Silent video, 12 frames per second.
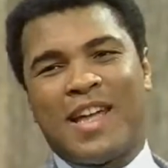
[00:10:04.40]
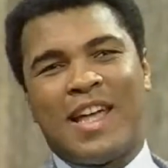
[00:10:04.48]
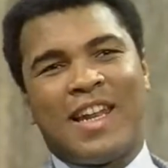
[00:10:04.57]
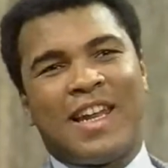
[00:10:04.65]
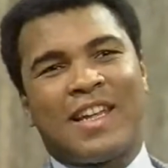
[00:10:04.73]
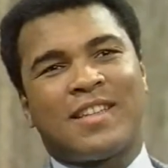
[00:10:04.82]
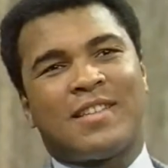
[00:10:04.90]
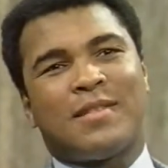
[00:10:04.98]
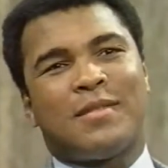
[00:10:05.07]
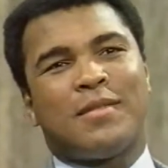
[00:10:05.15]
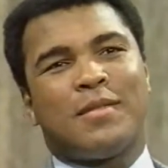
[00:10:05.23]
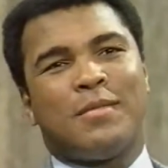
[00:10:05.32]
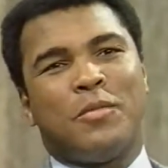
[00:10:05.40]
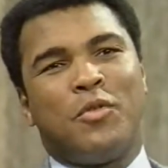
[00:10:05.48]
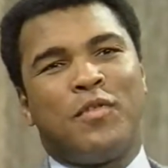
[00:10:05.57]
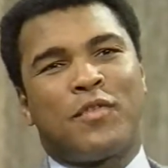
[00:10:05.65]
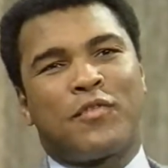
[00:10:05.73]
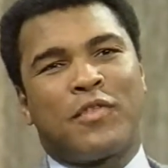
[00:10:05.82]
I like the
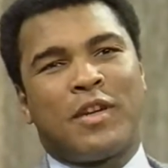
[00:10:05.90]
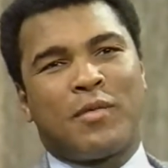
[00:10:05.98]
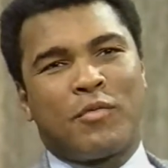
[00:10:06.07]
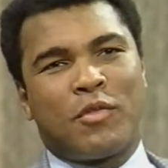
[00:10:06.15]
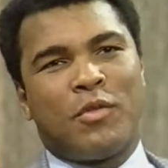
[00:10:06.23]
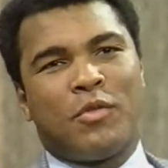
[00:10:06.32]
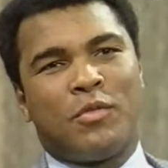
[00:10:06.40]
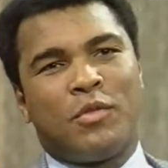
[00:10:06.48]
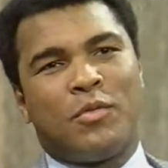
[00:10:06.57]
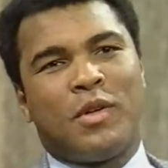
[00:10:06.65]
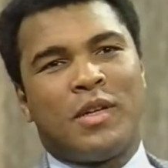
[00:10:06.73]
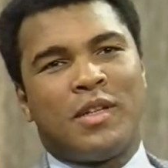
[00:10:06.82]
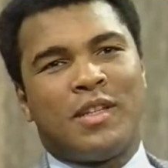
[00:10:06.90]
movie Freedom Road, the one